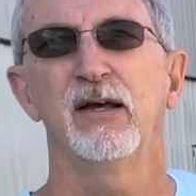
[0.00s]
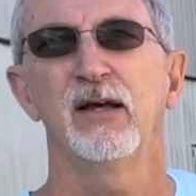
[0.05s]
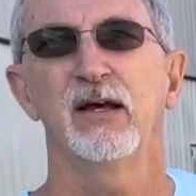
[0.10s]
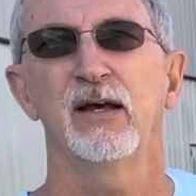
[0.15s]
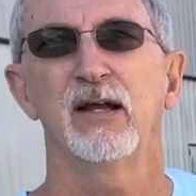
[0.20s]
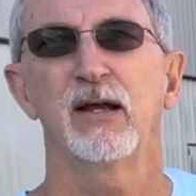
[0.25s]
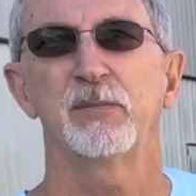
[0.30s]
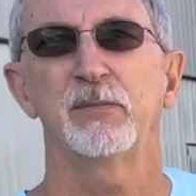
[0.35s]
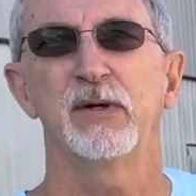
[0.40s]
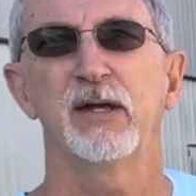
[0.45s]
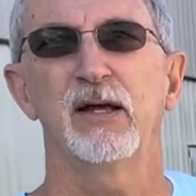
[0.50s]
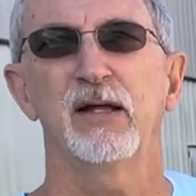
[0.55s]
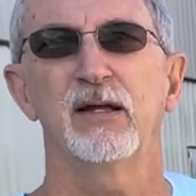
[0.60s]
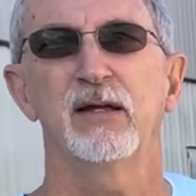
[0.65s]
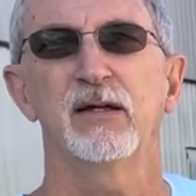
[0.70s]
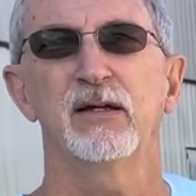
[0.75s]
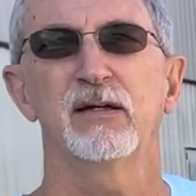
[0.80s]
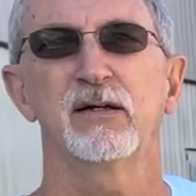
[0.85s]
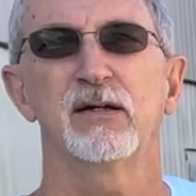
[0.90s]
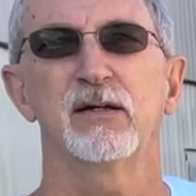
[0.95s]
and I'm
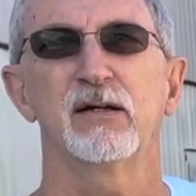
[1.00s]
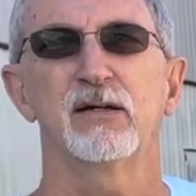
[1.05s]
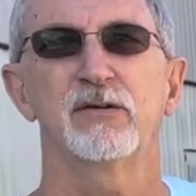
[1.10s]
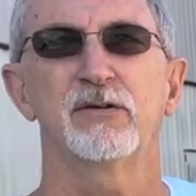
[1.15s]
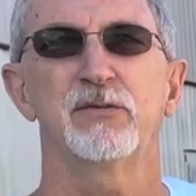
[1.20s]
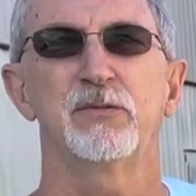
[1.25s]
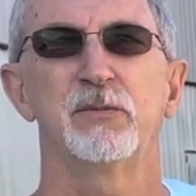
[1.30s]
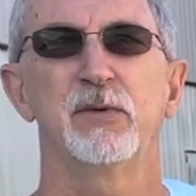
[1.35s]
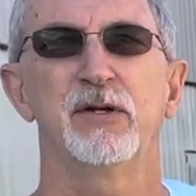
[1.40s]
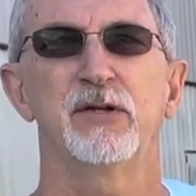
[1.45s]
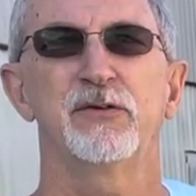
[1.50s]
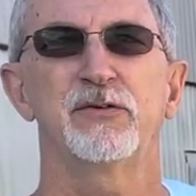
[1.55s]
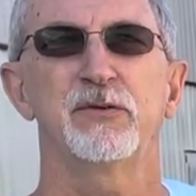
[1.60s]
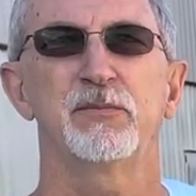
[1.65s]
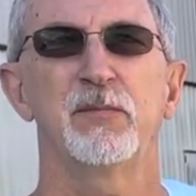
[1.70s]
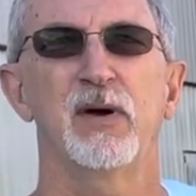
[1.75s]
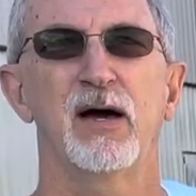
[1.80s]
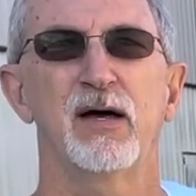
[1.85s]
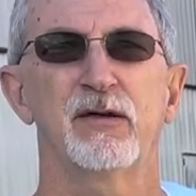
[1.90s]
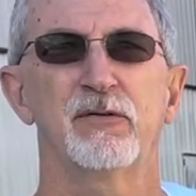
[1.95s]
getting a tremendous
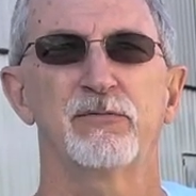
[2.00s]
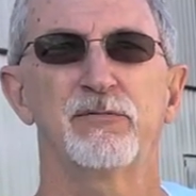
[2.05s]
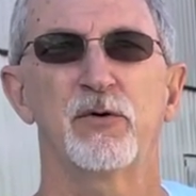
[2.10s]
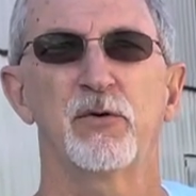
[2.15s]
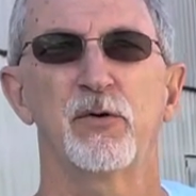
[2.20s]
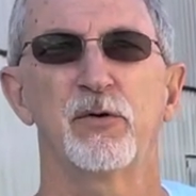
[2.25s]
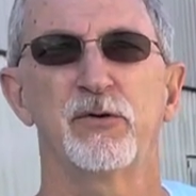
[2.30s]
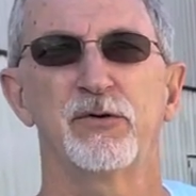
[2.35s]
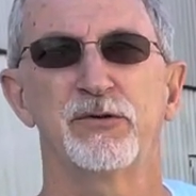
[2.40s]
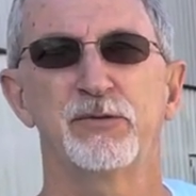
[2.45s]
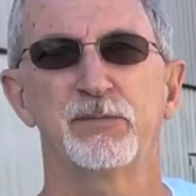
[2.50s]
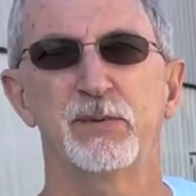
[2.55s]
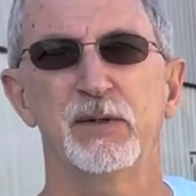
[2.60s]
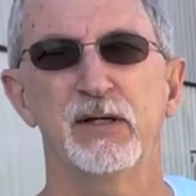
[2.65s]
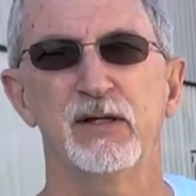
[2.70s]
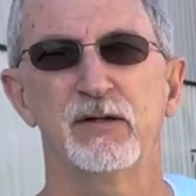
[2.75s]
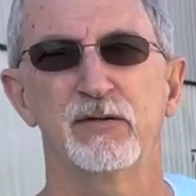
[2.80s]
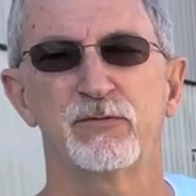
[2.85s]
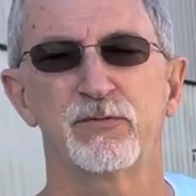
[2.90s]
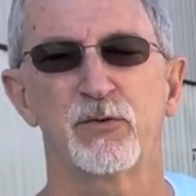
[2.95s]
amount of forward
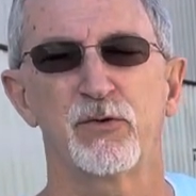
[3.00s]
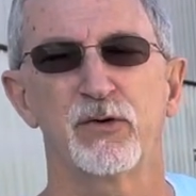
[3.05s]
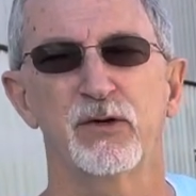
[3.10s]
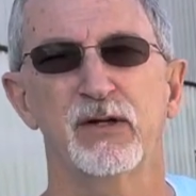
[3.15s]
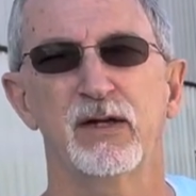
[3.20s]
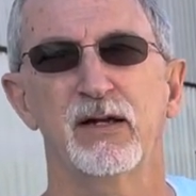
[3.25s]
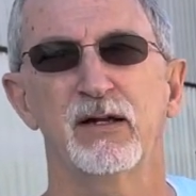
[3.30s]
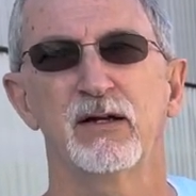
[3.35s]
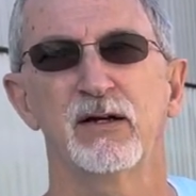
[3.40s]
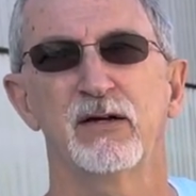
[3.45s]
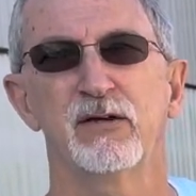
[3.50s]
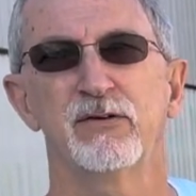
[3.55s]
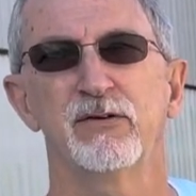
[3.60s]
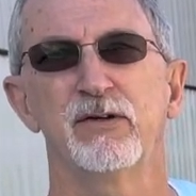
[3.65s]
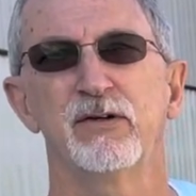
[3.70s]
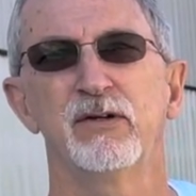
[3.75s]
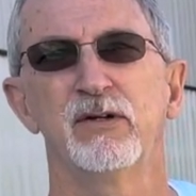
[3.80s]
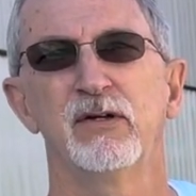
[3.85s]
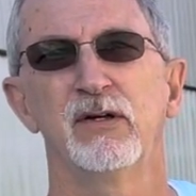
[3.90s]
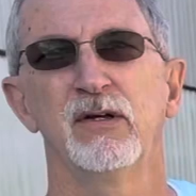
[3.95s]
speed at
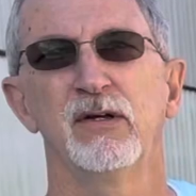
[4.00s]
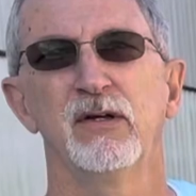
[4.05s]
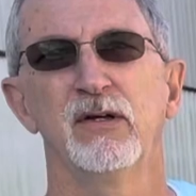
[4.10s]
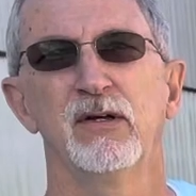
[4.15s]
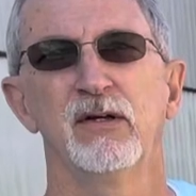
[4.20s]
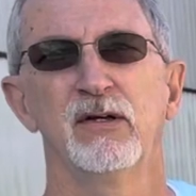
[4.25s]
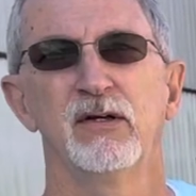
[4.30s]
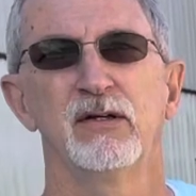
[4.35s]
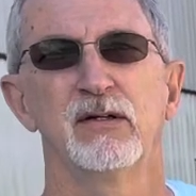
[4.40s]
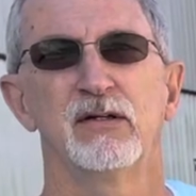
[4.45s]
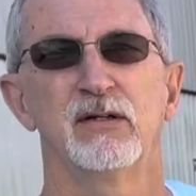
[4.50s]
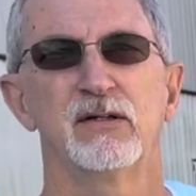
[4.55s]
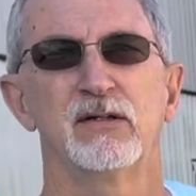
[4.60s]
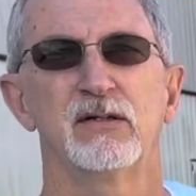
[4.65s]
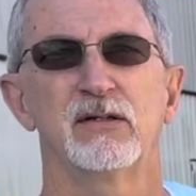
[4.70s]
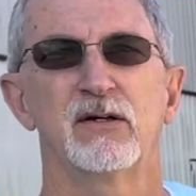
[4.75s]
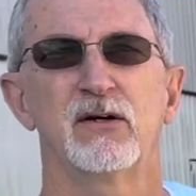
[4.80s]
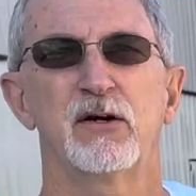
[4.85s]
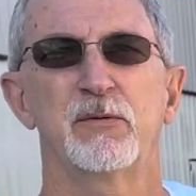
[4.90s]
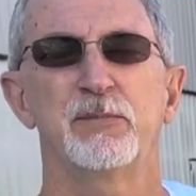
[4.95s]
4,800
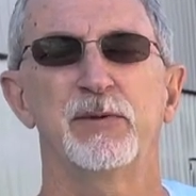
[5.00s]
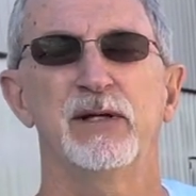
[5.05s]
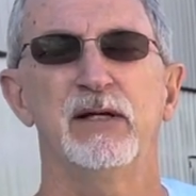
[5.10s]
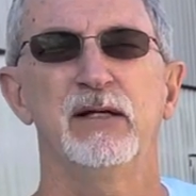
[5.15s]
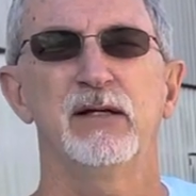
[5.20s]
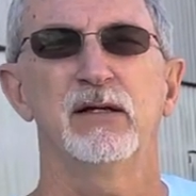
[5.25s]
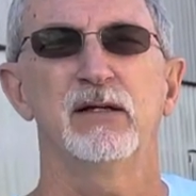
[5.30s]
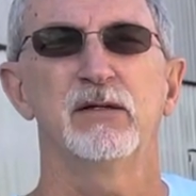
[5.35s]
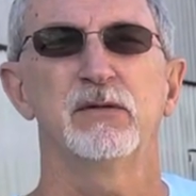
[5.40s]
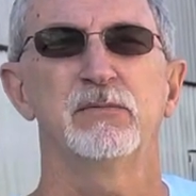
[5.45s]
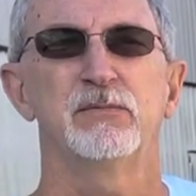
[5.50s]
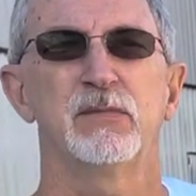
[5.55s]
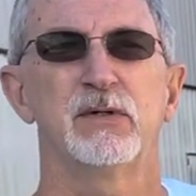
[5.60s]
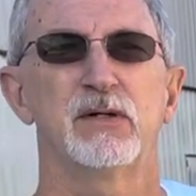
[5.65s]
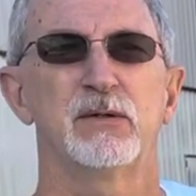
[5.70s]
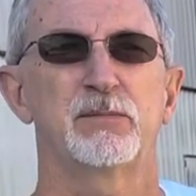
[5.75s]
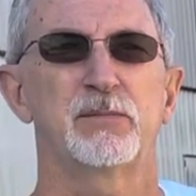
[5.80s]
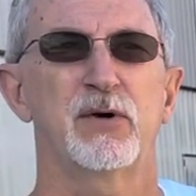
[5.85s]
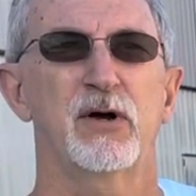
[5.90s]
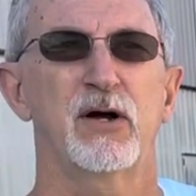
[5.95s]
RPM,
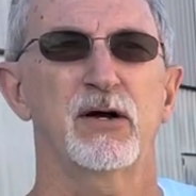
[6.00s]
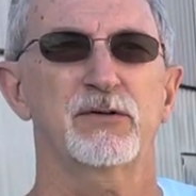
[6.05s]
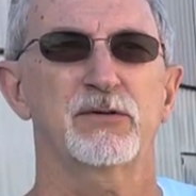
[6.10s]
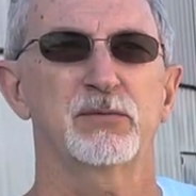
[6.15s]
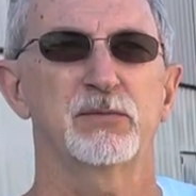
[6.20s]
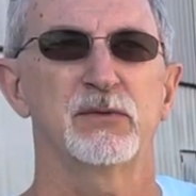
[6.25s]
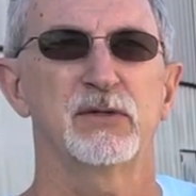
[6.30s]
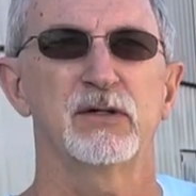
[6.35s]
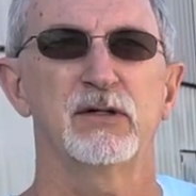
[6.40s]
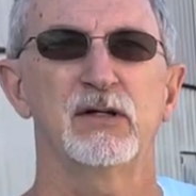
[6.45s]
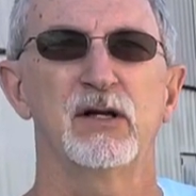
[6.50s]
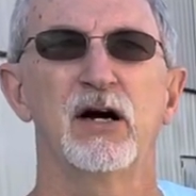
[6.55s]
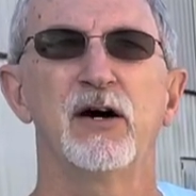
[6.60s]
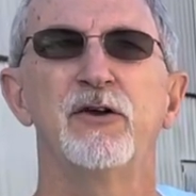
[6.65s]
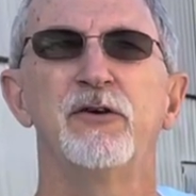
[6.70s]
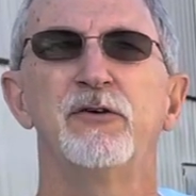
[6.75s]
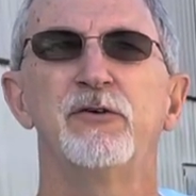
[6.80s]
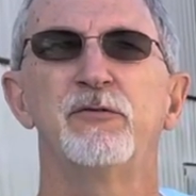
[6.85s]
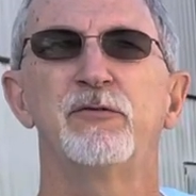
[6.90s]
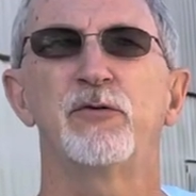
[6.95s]
approximately
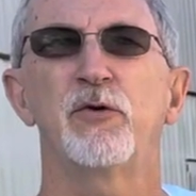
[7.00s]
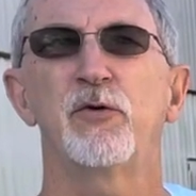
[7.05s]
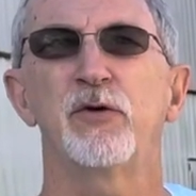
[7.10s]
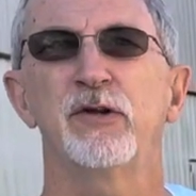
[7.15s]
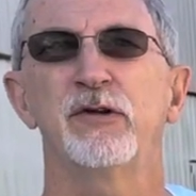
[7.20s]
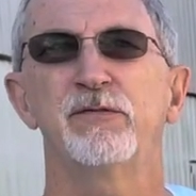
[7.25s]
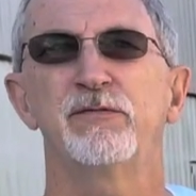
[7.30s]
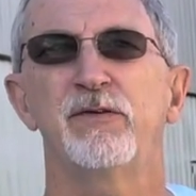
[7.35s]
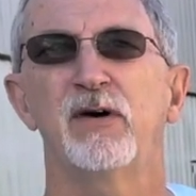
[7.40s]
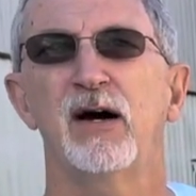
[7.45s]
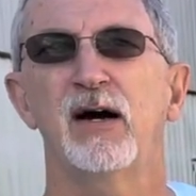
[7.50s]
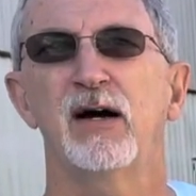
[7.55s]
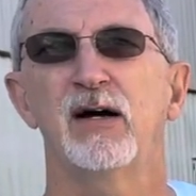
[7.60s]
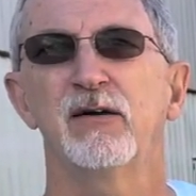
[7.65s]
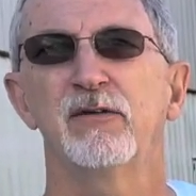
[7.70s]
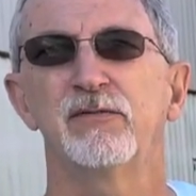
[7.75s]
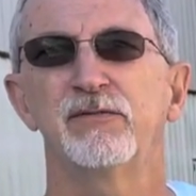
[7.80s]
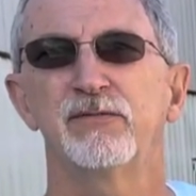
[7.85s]
145